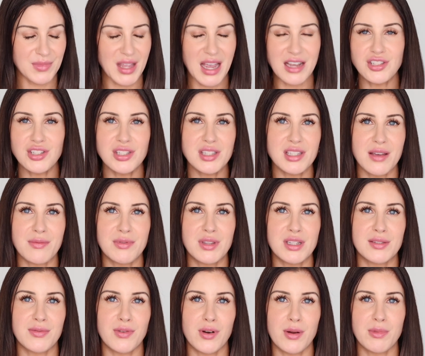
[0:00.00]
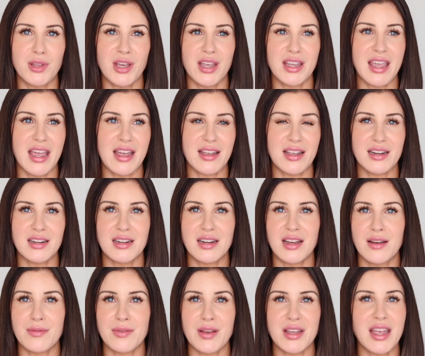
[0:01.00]
I just love this formula. I can't get
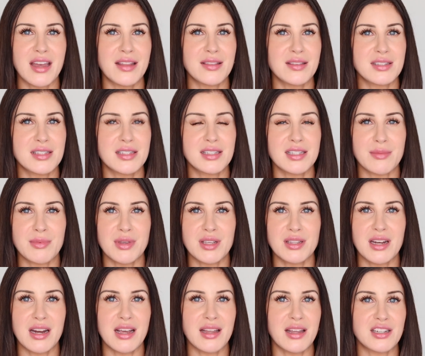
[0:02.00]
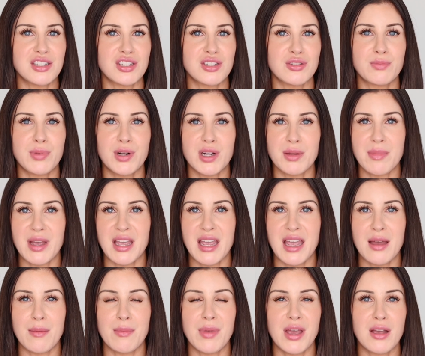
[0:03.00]
enough. Again, this is something that I like to put in my
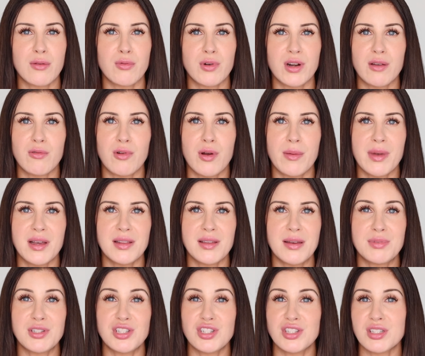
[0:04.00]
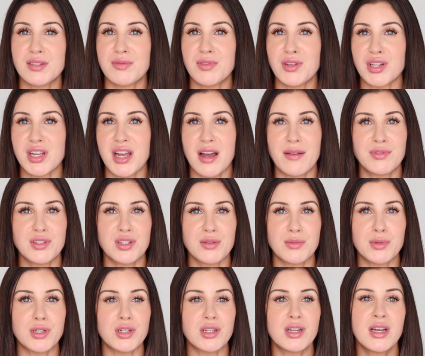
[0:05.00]
handbag when I want my lips to just feel
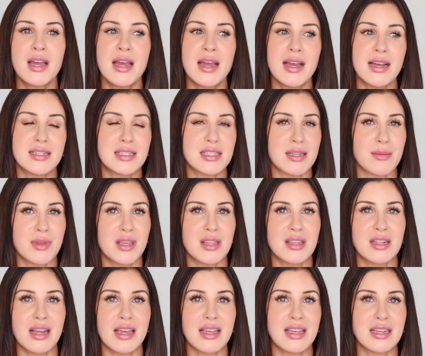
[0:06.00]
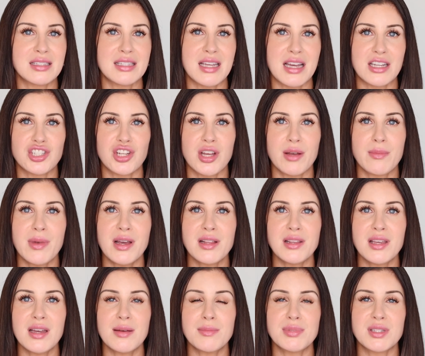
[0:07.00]
comfortable. It's something that I can touch up my
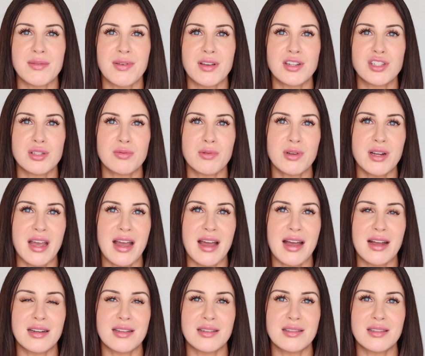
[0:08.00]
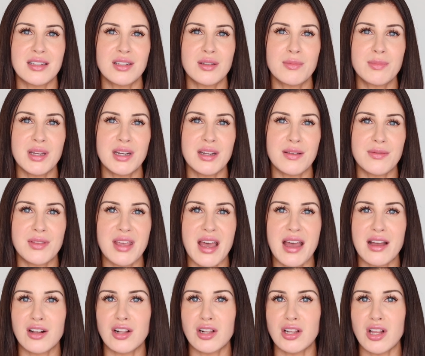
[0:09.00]
lips if I just want to add a little bit of
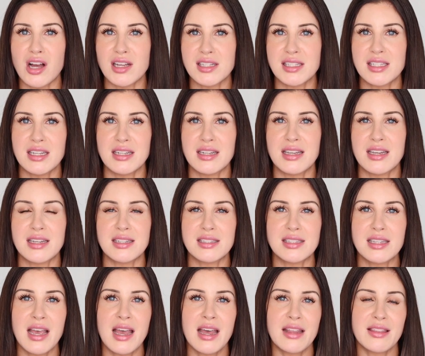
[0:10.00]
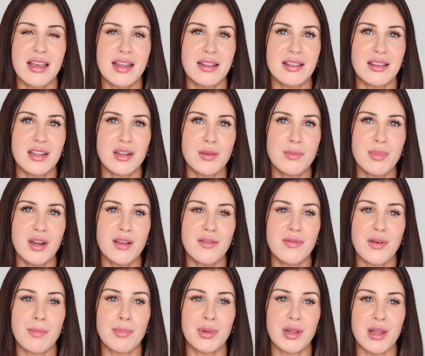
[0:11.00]
that glossiness, that little bit of
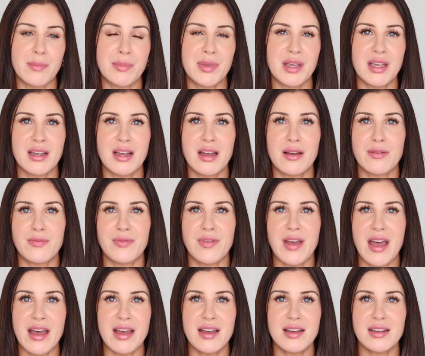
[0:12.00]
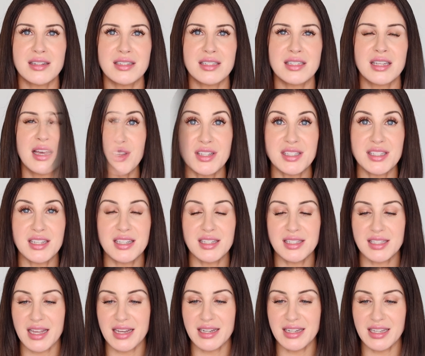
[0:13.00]
a plumping effect. So this is
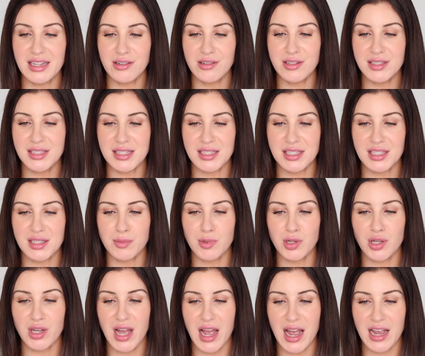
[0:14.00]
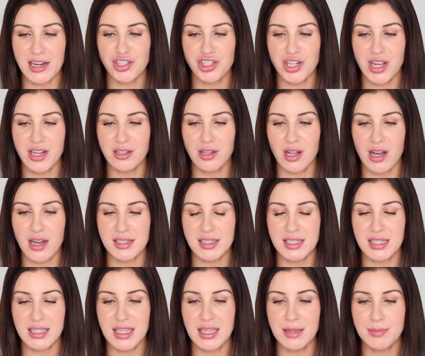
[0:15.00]
an irresistible high shine gloss
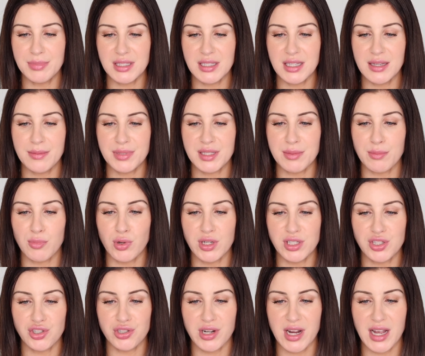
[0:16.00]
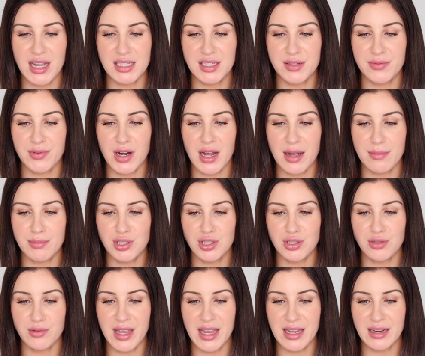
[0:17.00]
that keeps lips moisturized for up
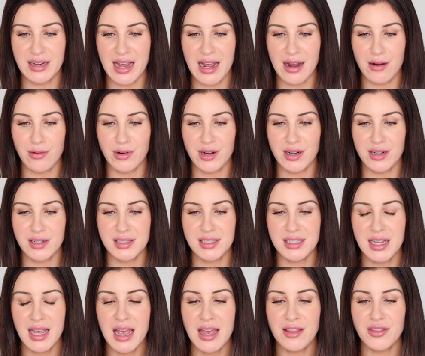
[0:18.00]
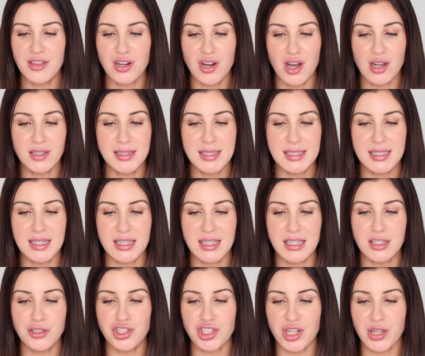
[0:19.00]
to 8 hours. The
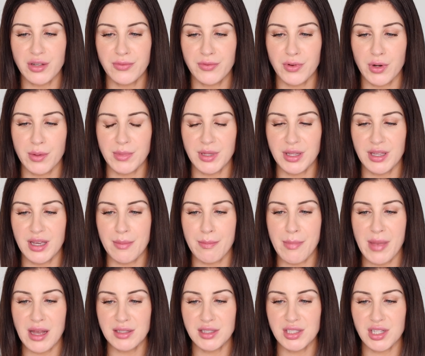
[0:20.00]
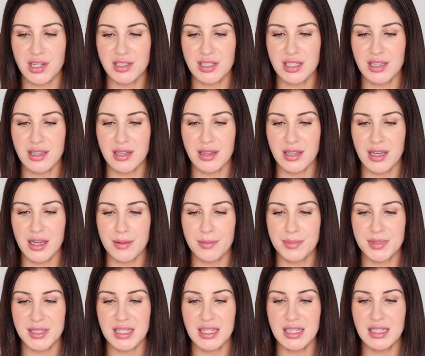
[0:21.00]
non-sticky gel formula melts onto the
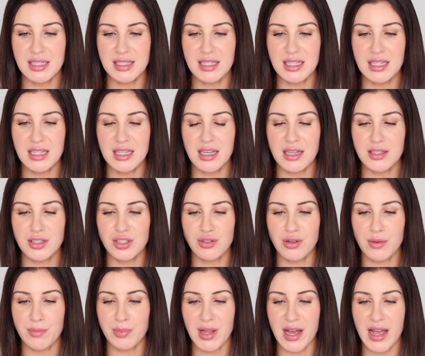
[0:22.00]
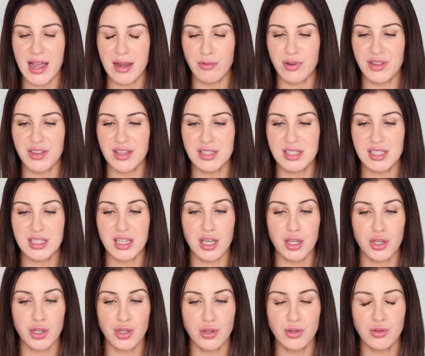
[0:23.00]
lips. Easy to apply with its
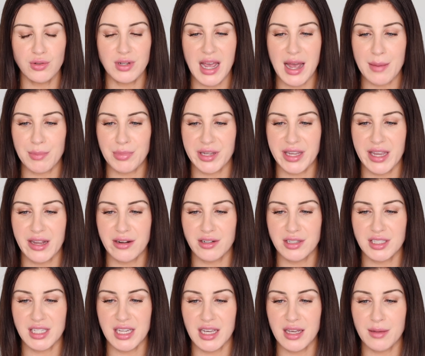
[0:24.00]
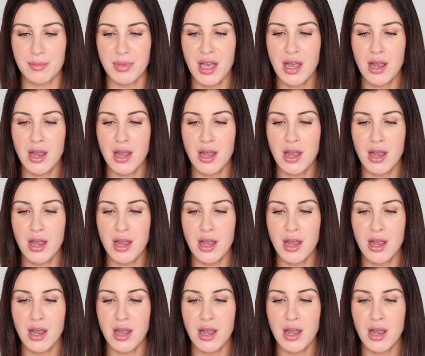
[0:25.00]
cocoon applicator tip.